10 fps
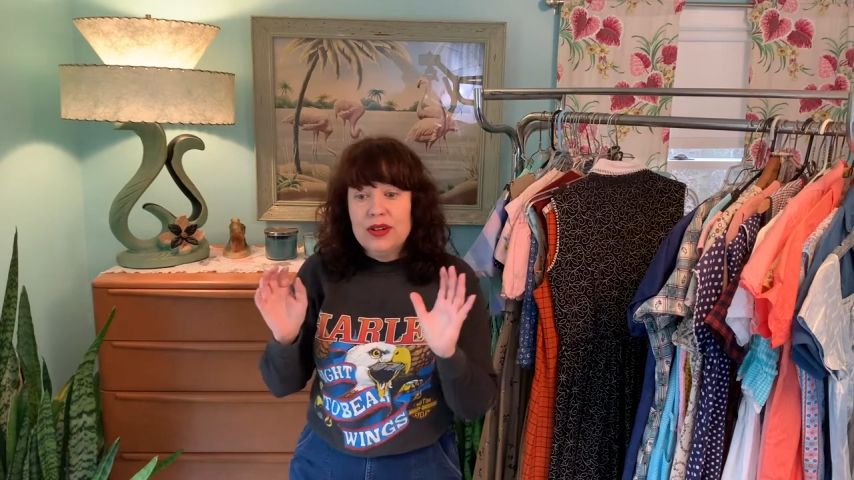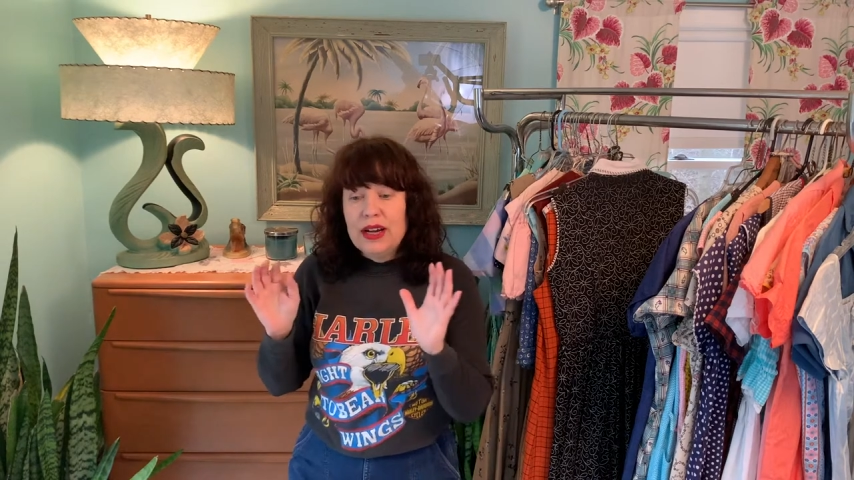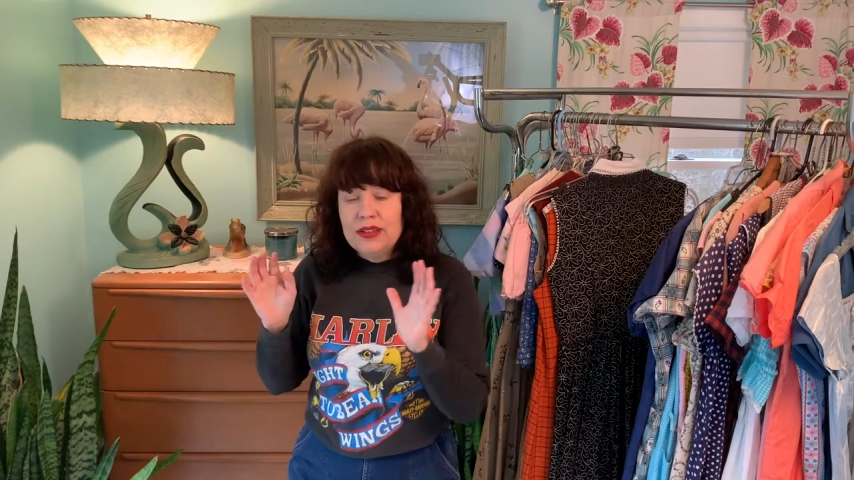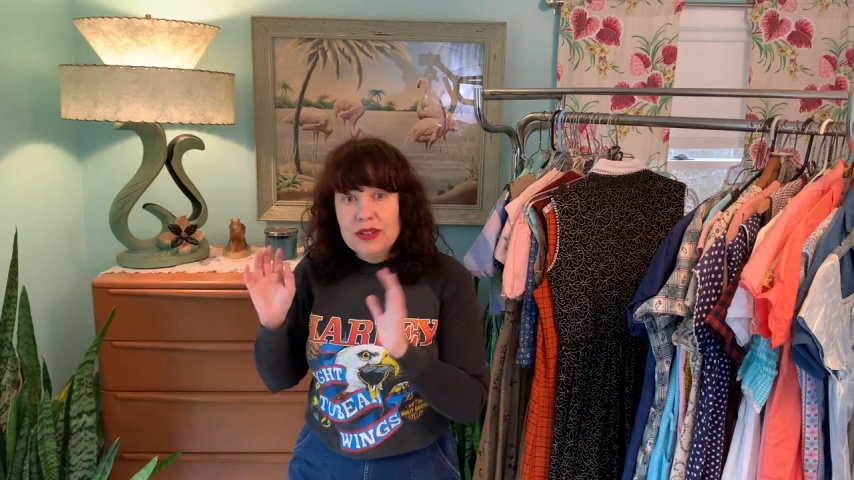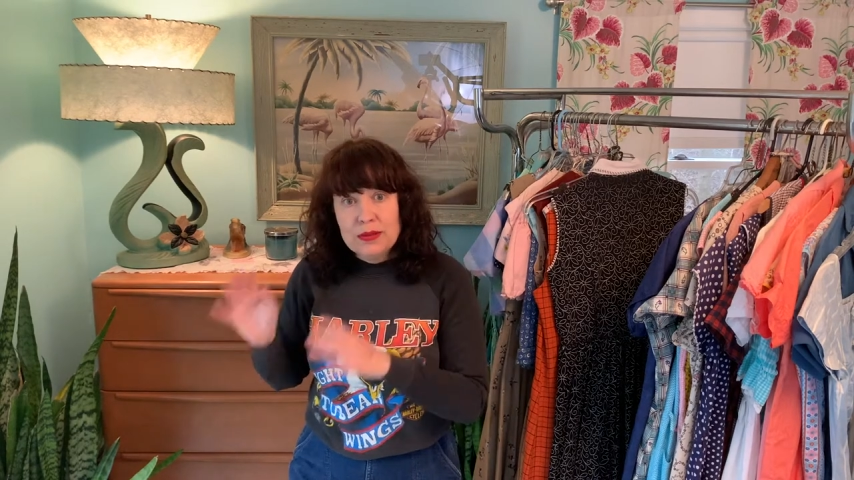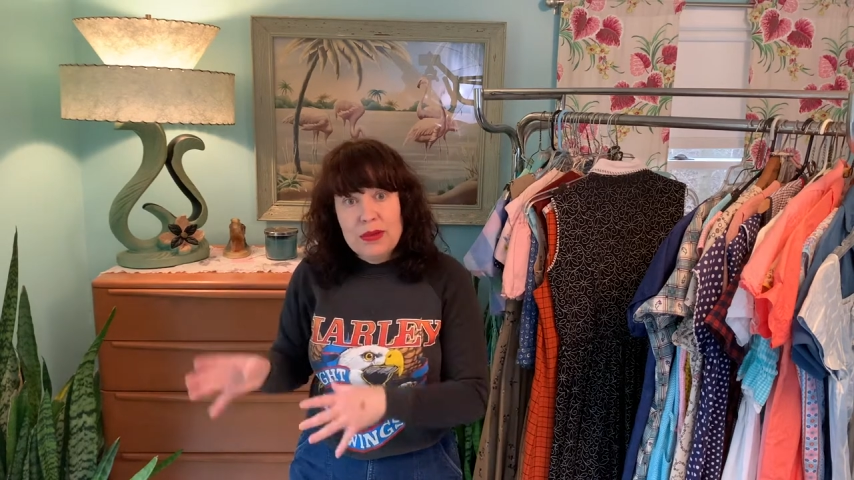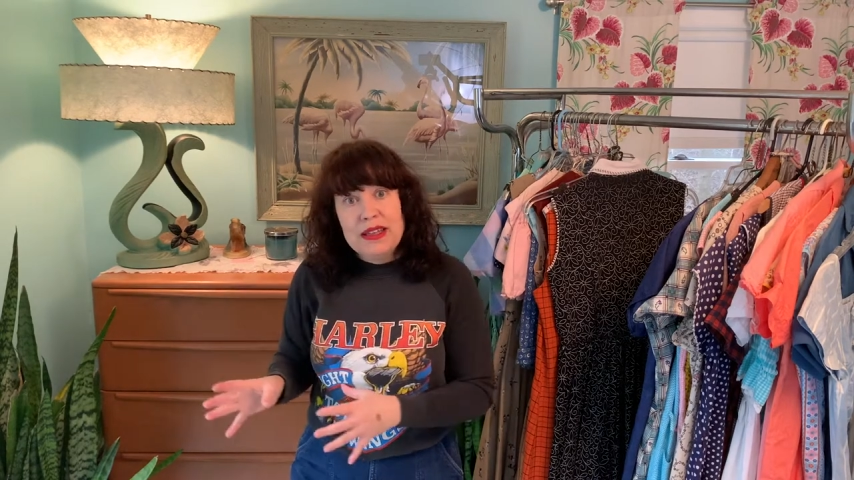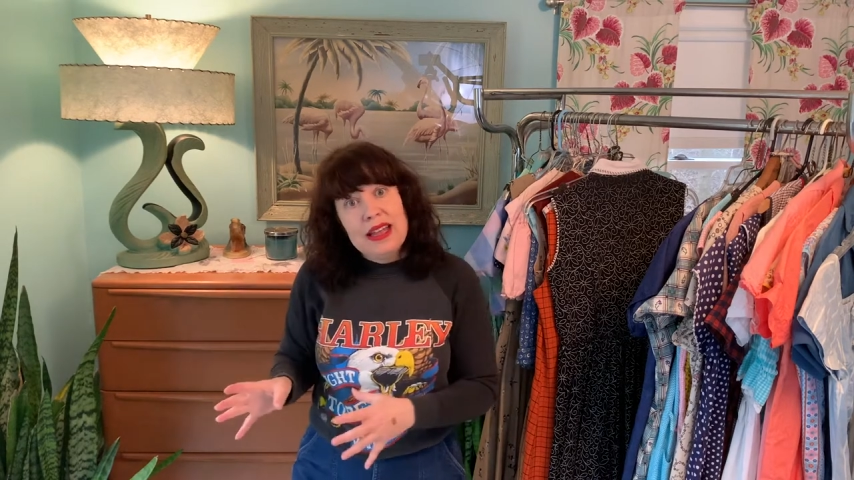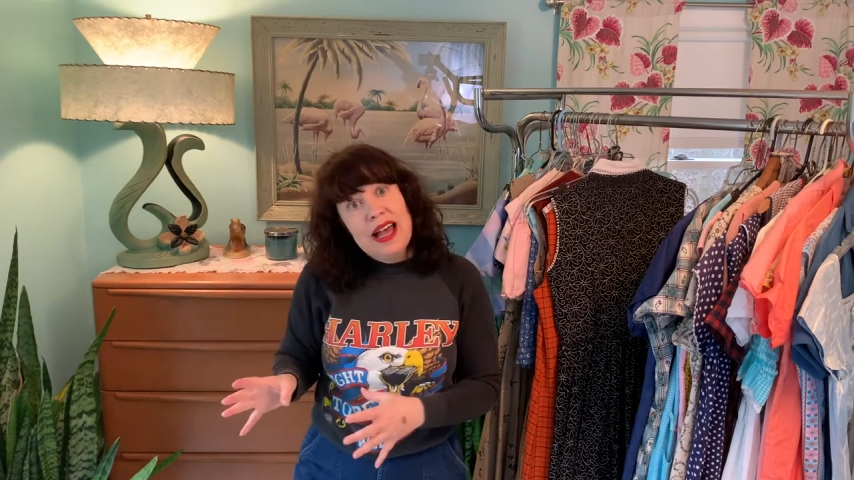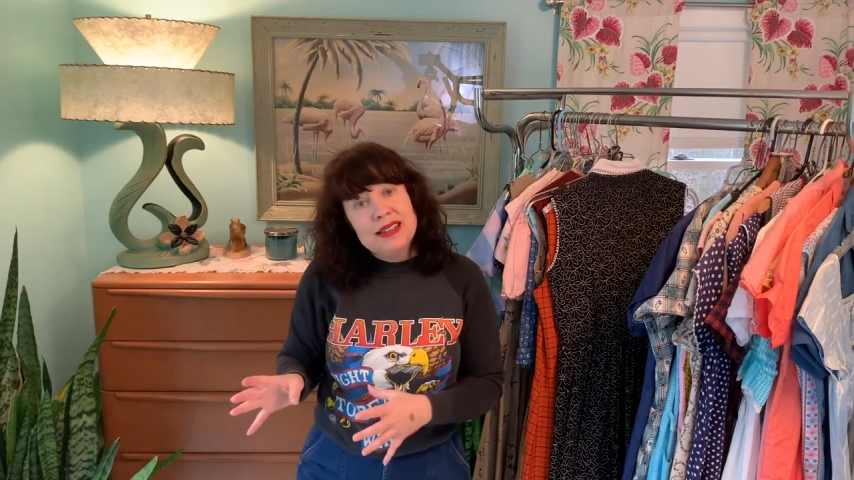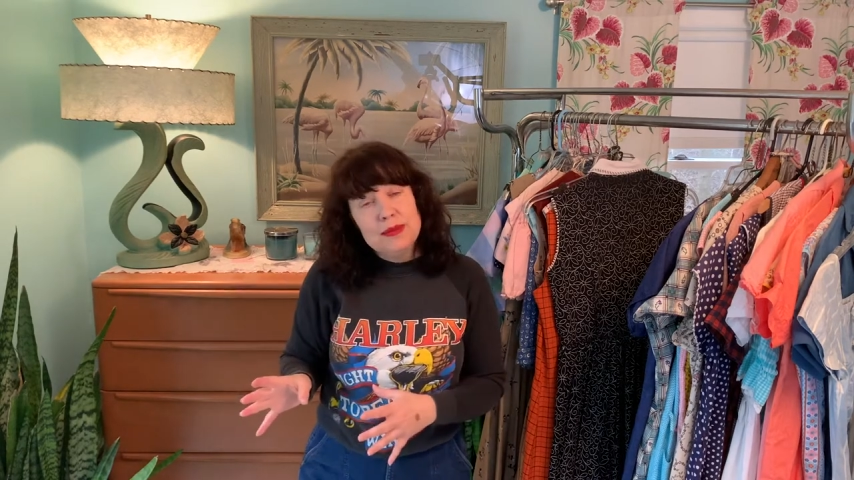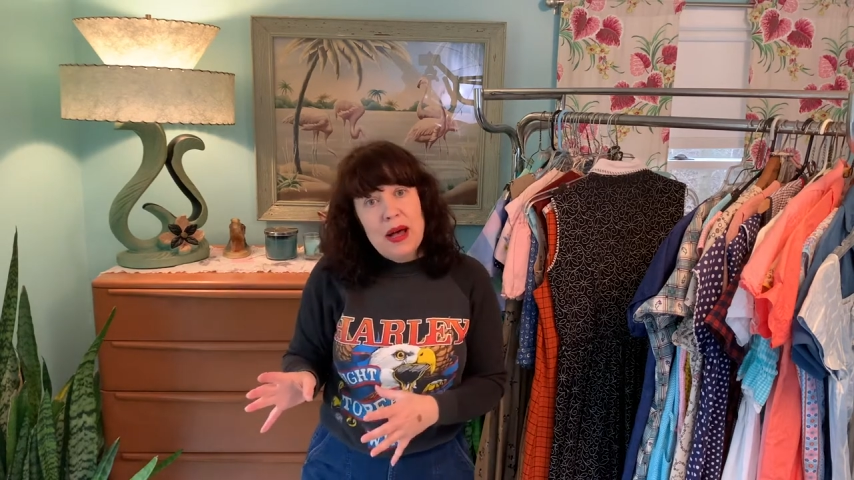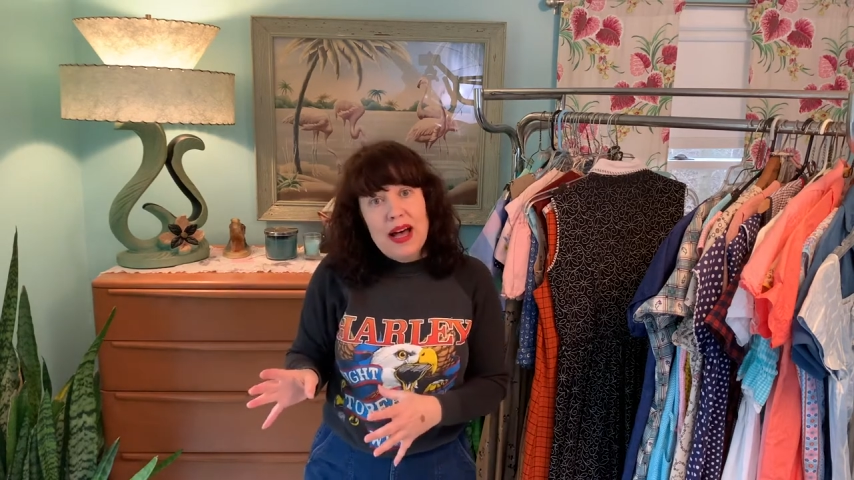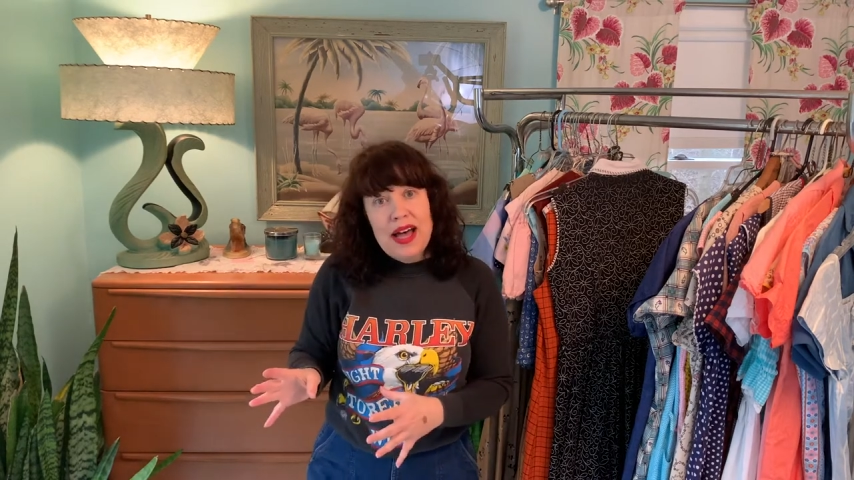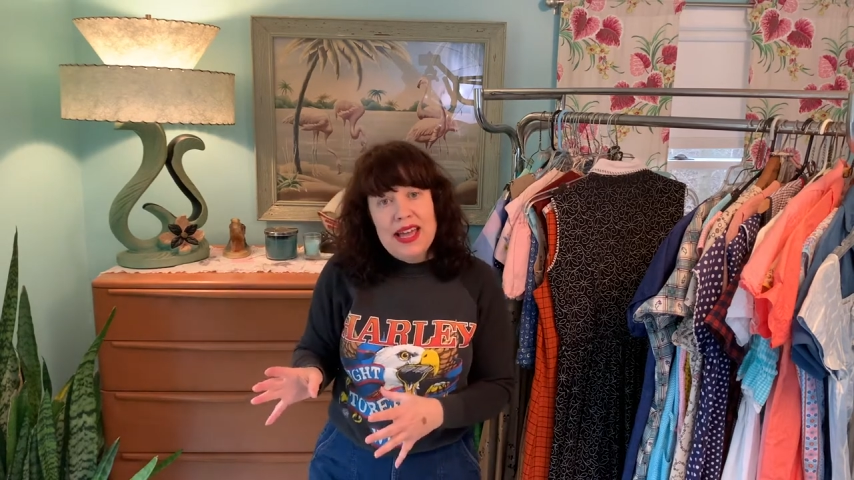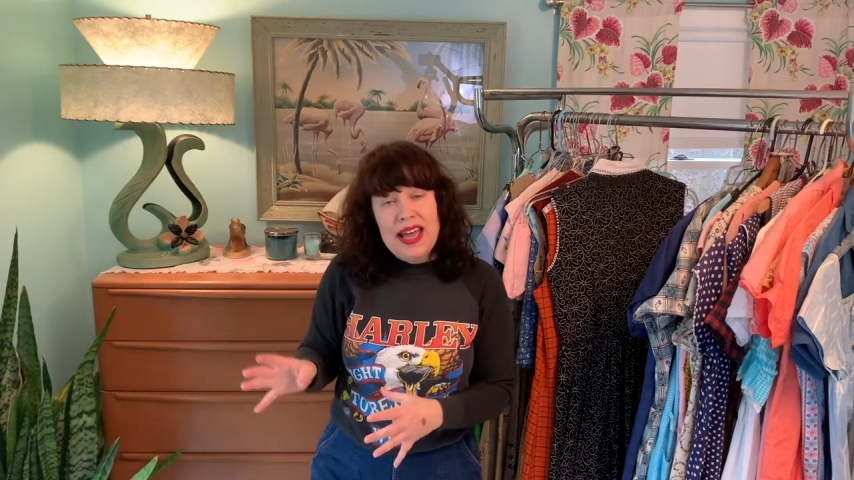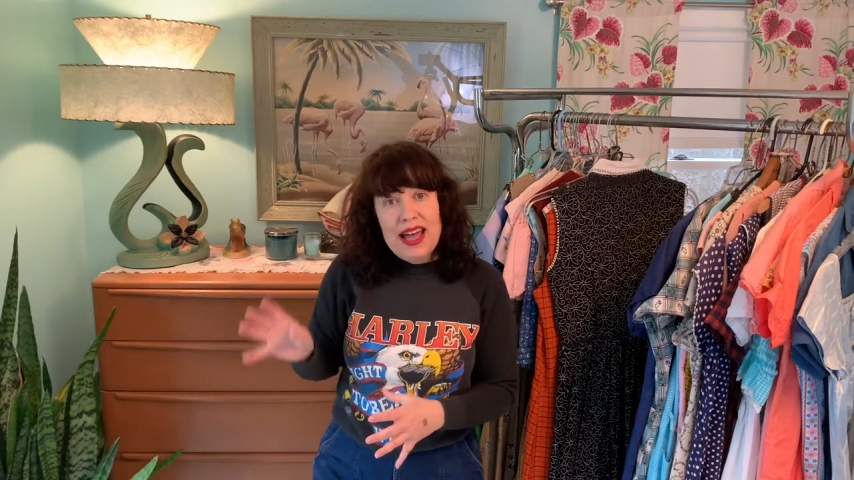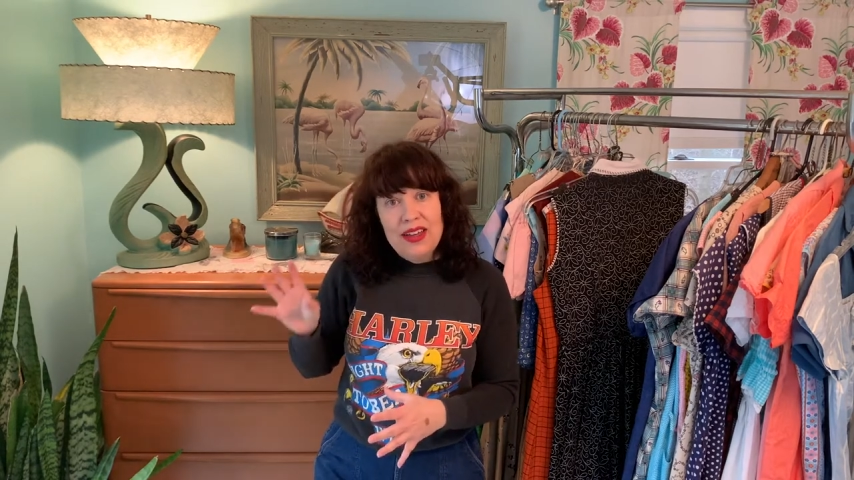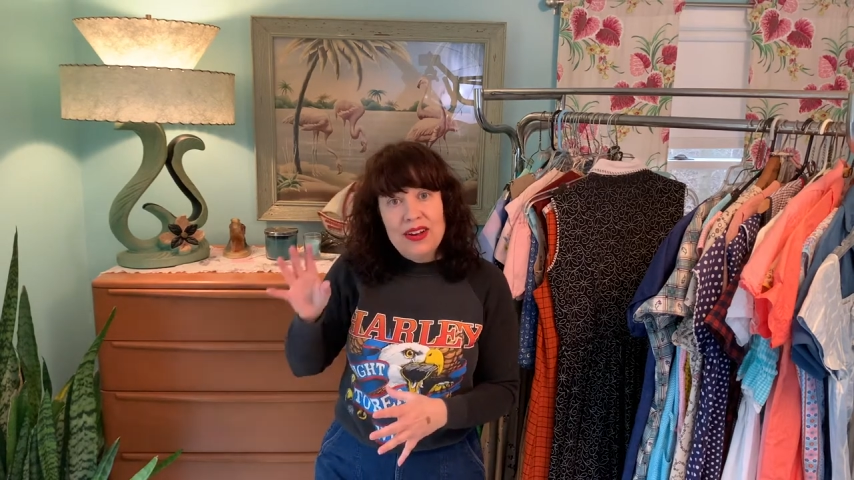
I took my last buy out